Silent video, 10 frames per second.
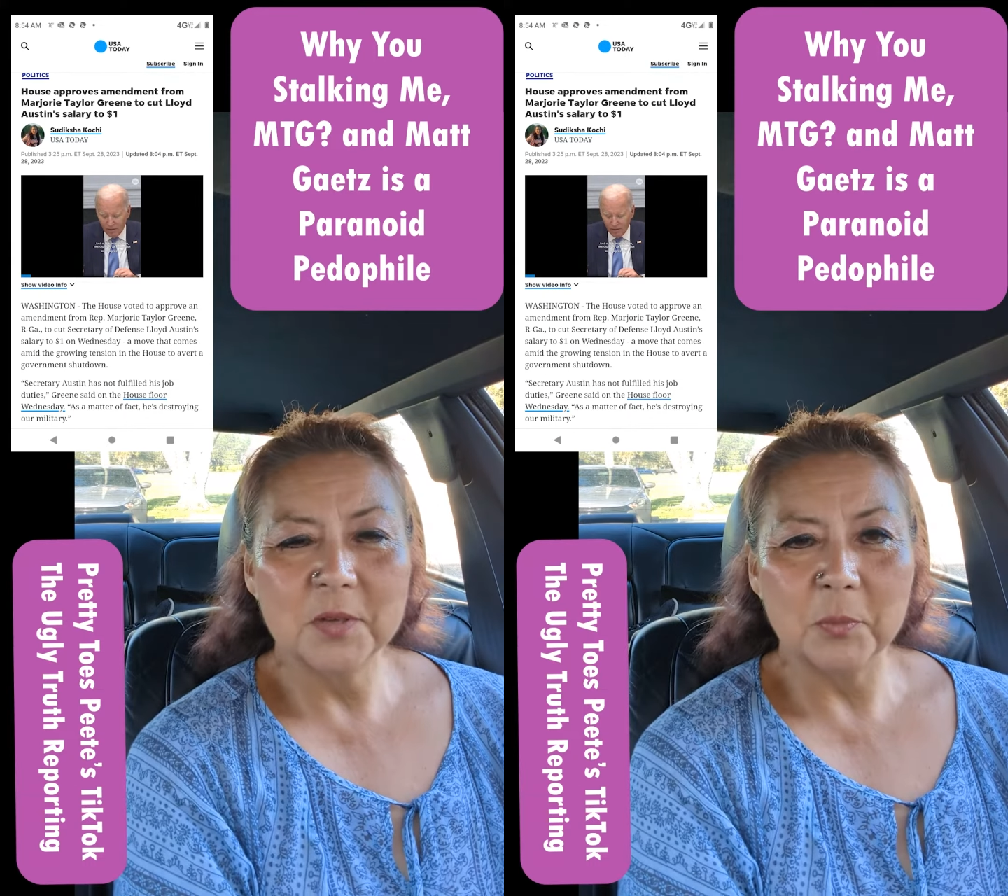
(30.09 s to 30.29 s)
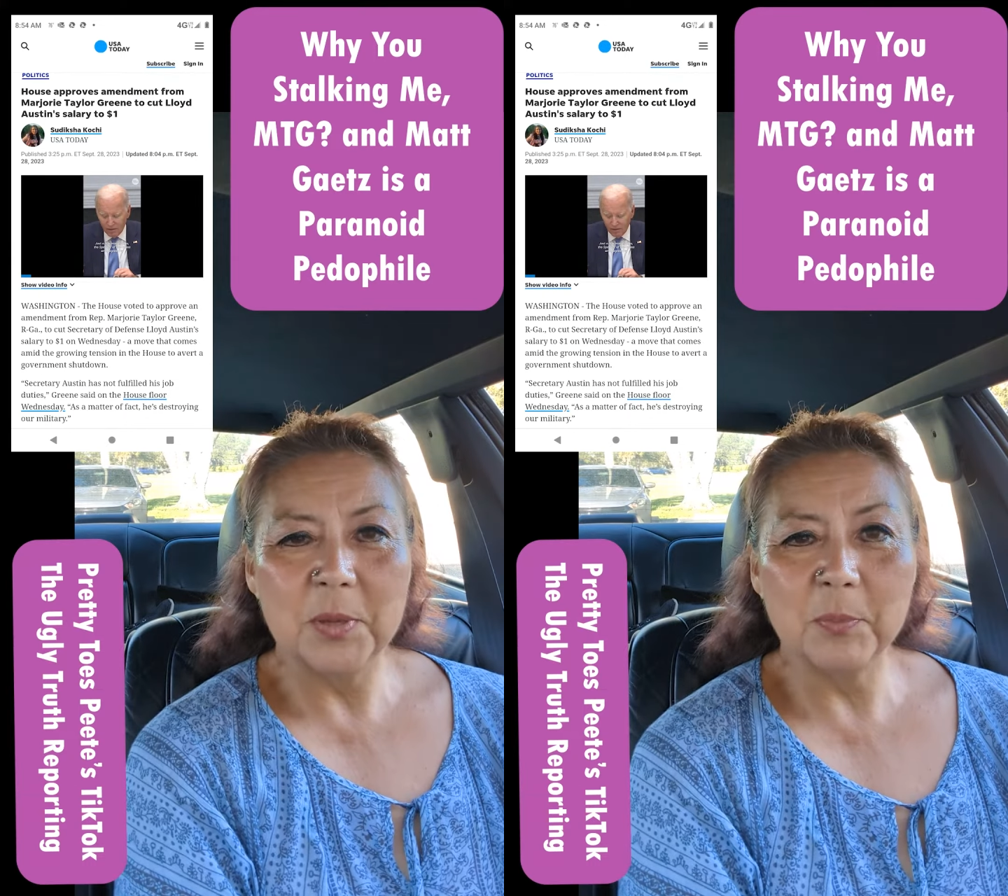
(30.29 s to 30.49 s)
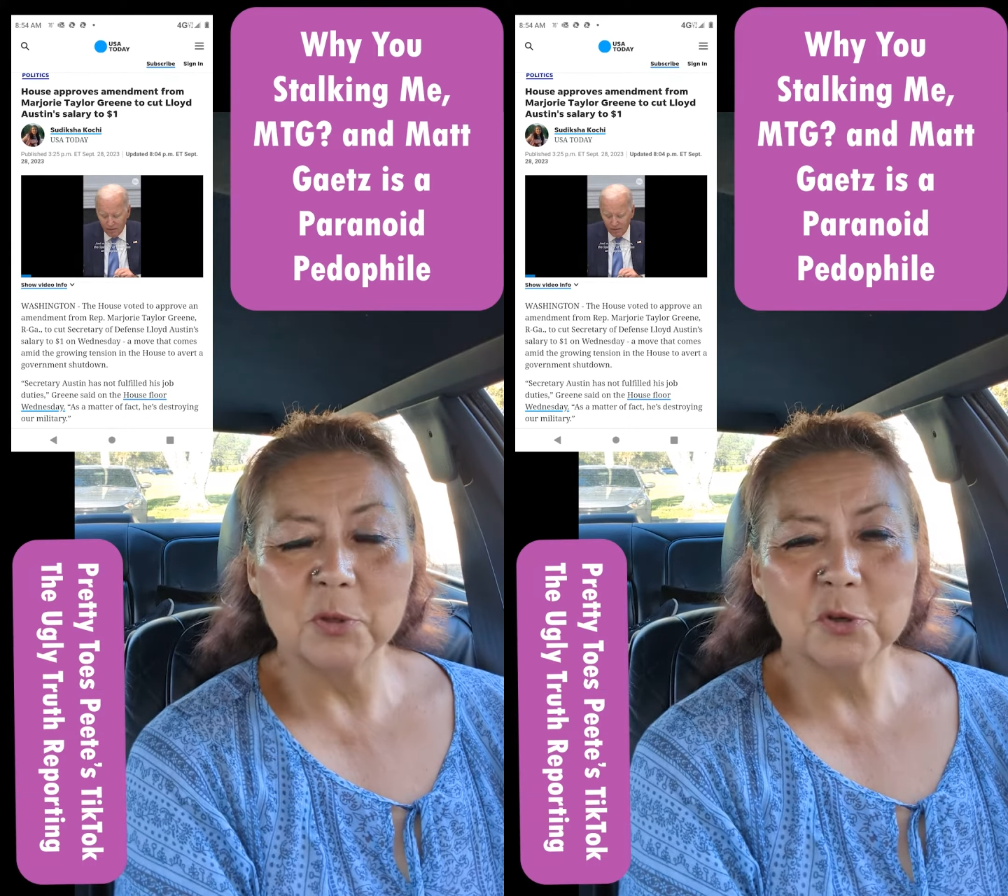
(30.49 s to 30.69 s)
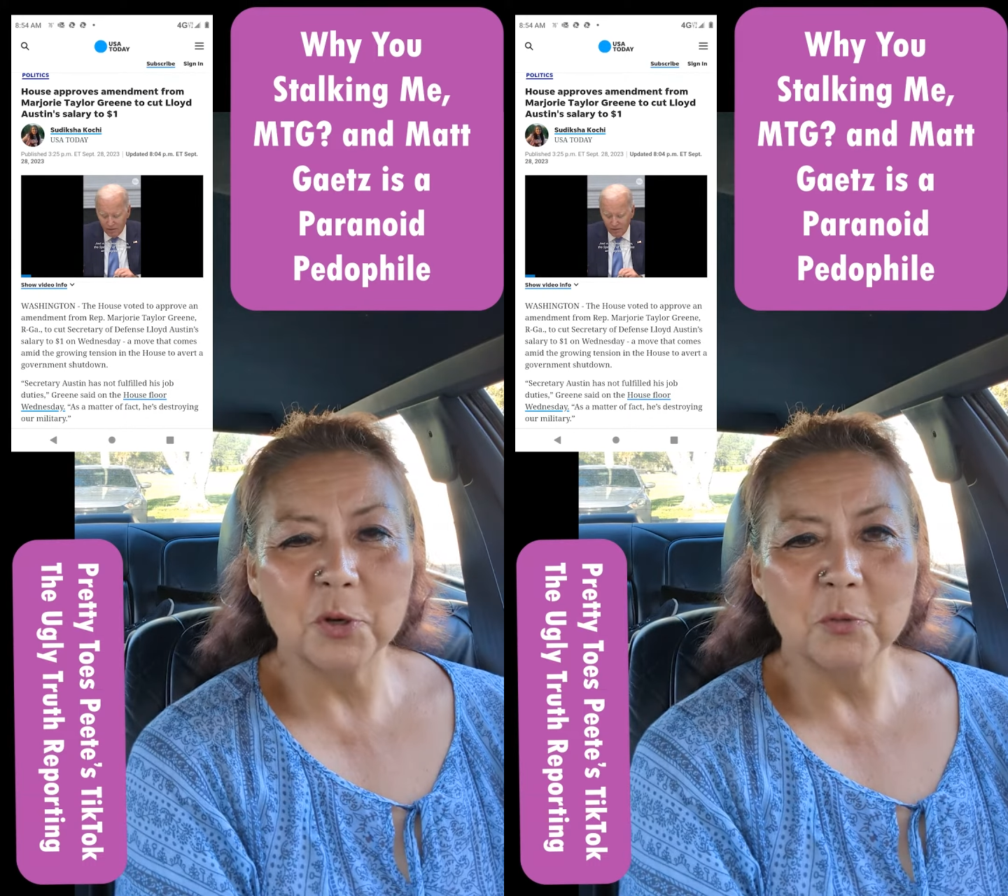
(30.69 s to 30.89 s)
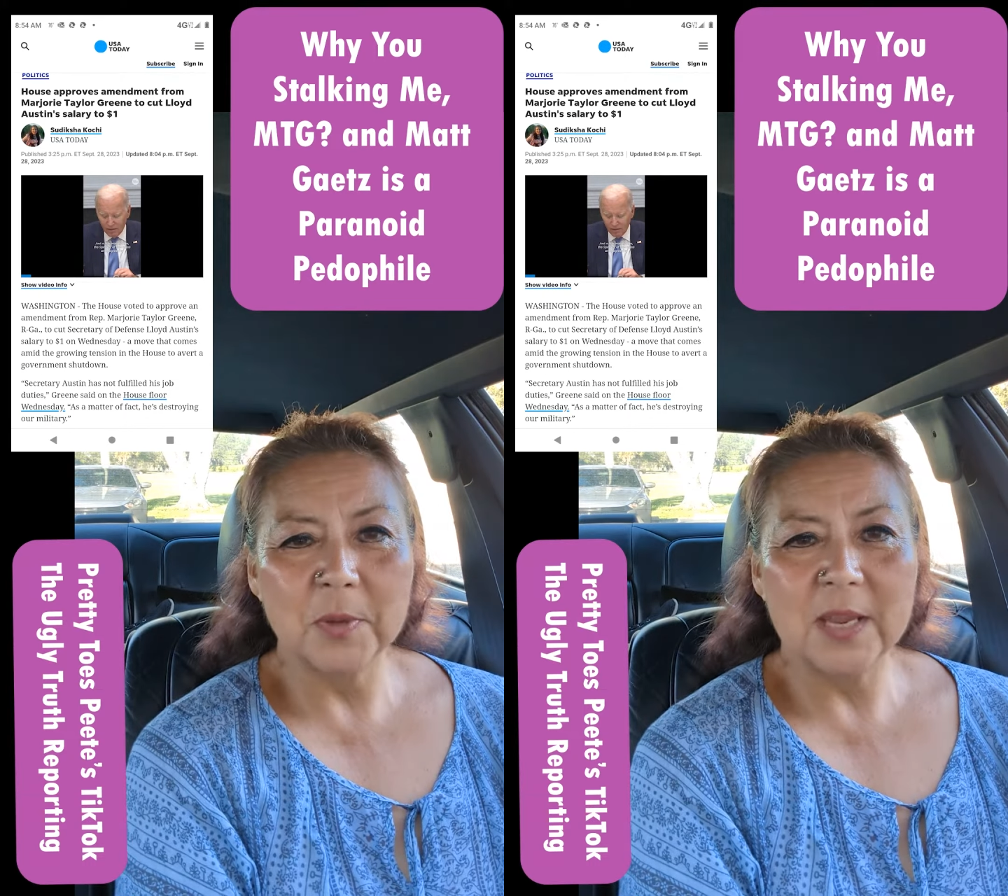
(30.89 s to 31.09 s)
You know, people
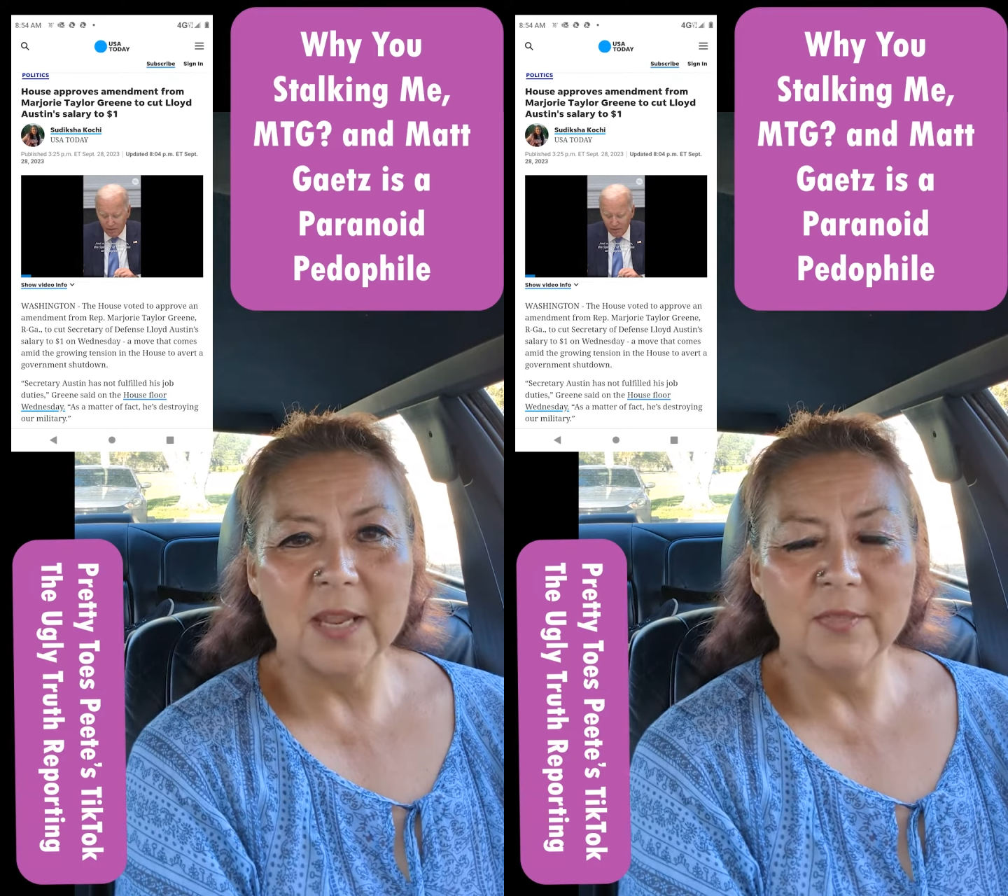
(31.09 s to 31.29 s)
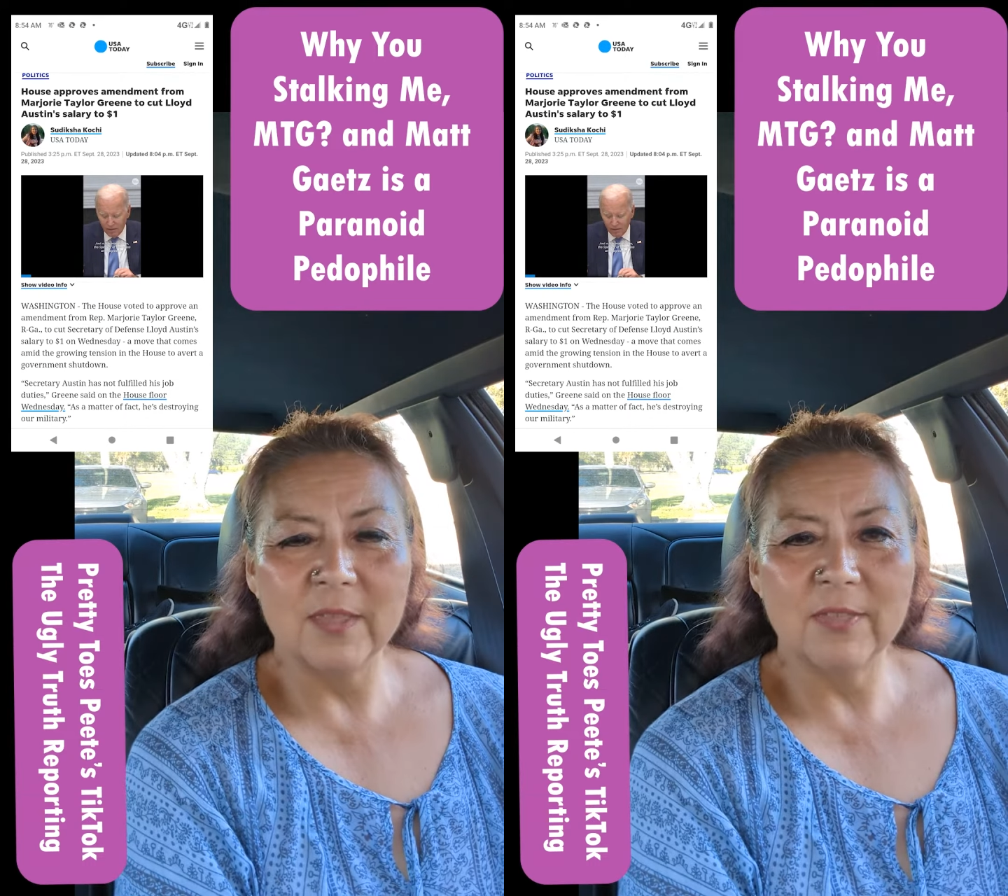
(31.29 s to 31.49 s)
troll me and they